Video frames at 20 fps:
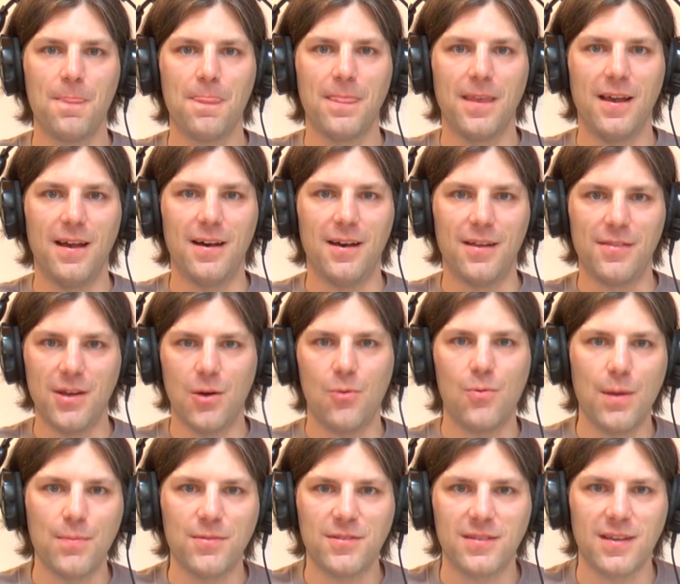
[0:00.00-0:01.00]
their
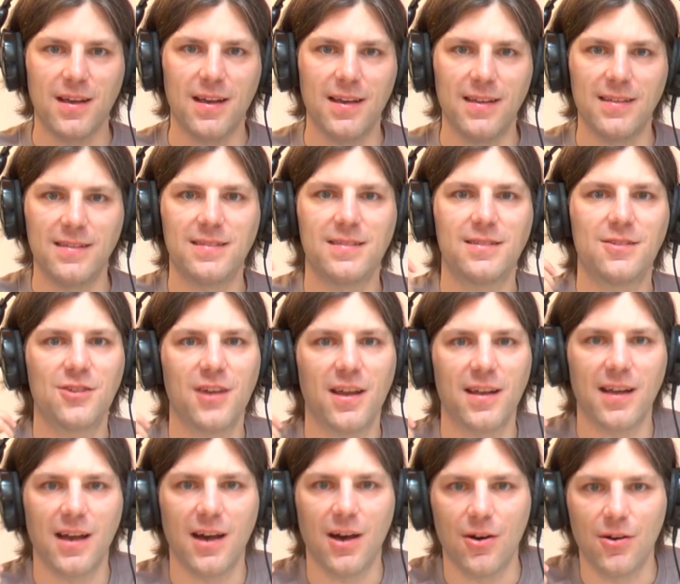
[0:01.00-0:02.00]
websites.
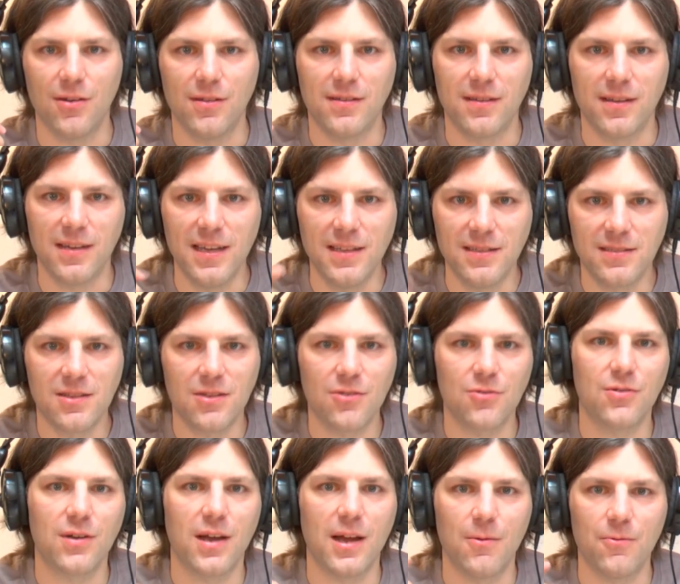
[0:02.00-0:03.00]
Check out the
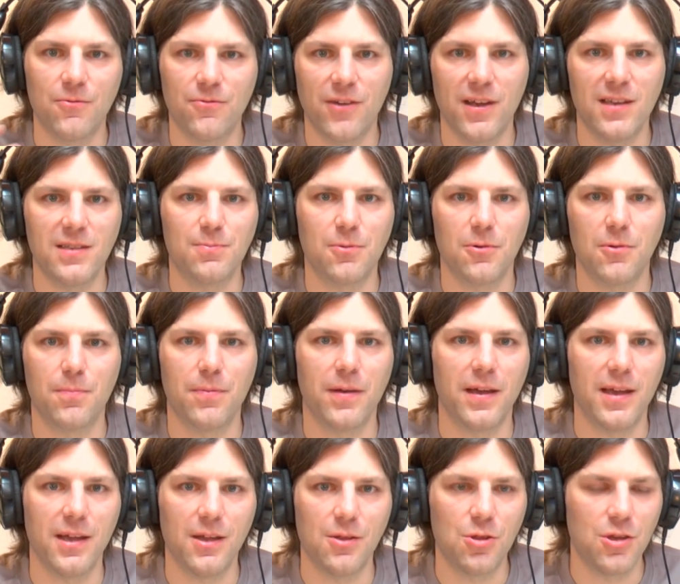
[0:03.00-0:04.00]
Instagram, Facebook
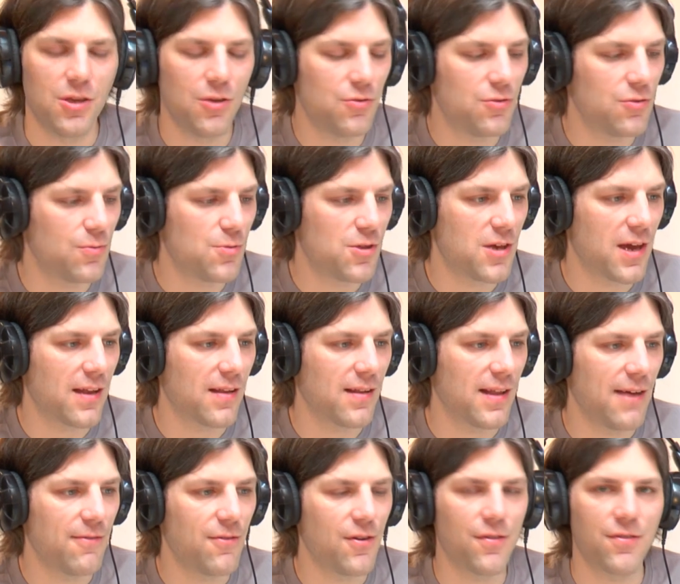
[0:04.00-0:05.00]
page, YouTube channel,
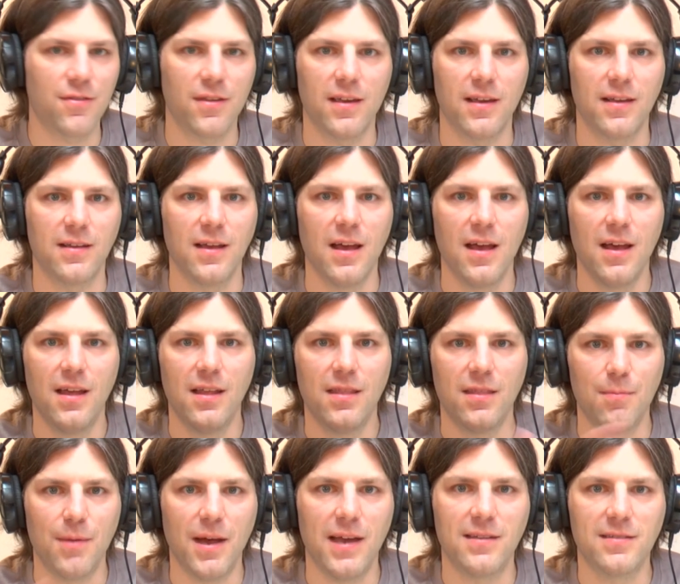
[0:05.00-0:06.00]
everything.
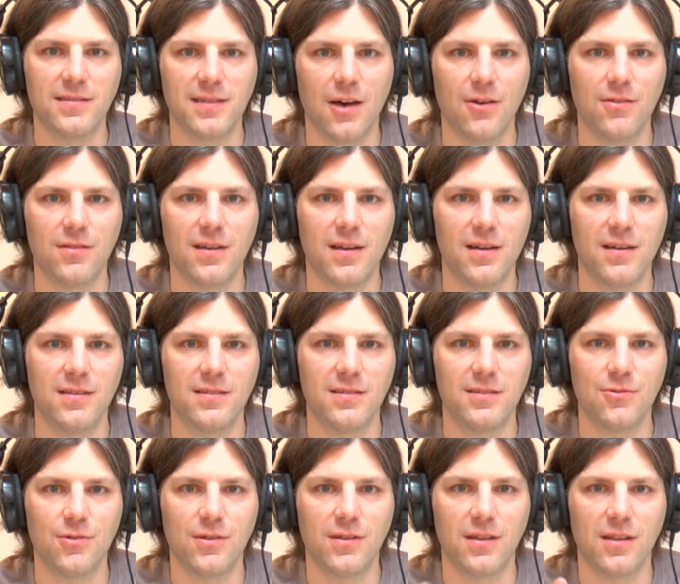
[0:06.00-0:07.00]
The man is out there and
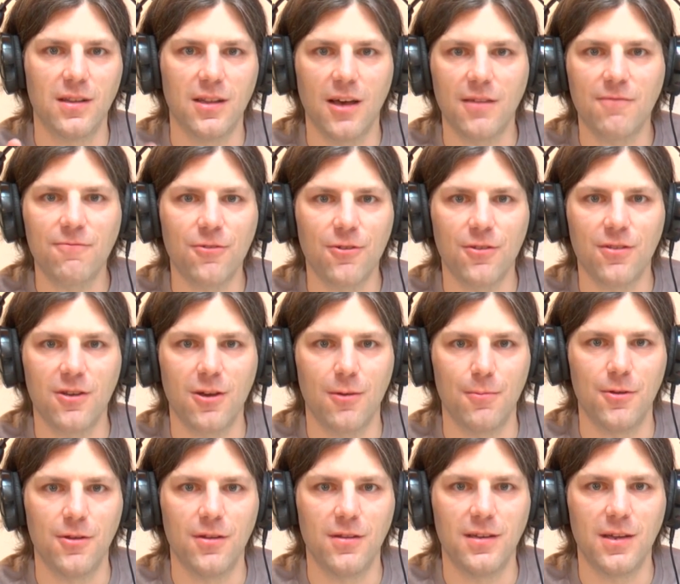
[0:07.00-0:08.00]
doing a lot for the
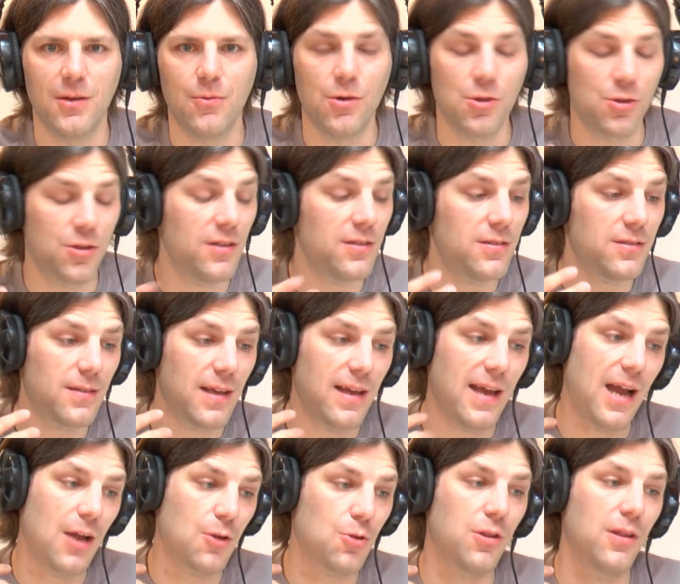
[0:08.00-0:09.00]
community, which is
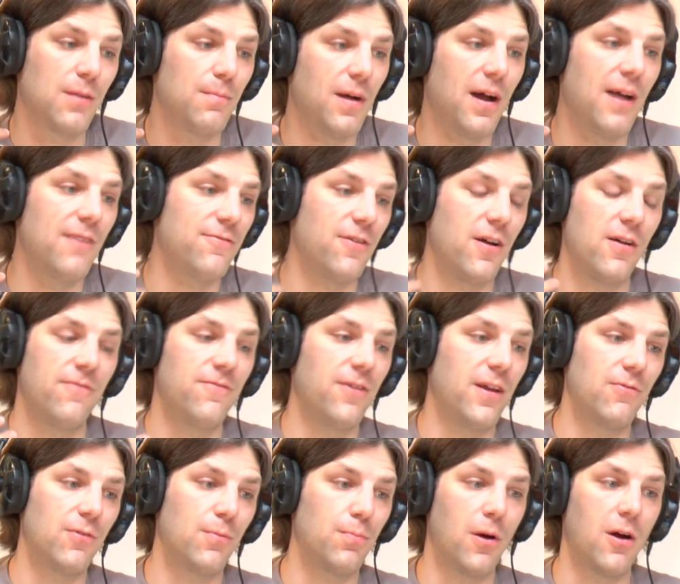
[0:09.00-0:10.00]
actually my
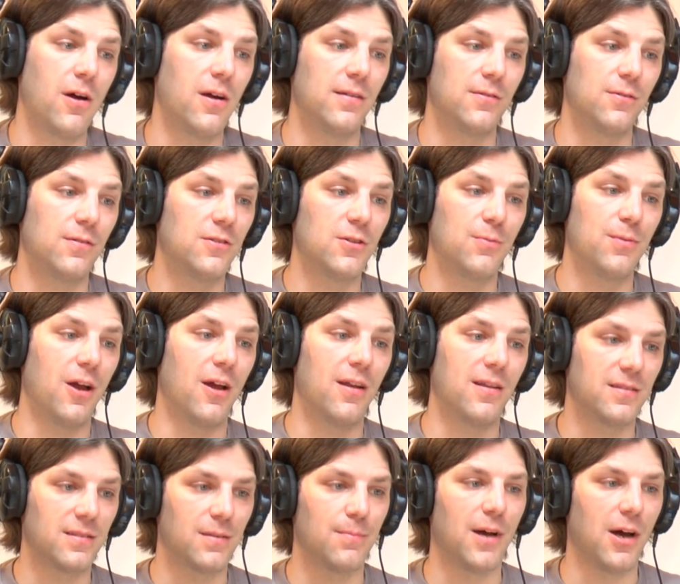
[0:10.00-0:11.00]
favorite part, to be
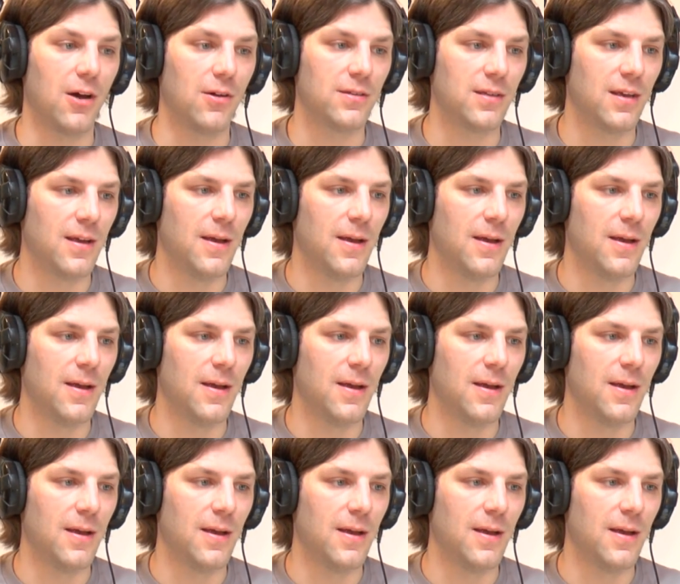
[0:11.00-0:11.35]
honest, about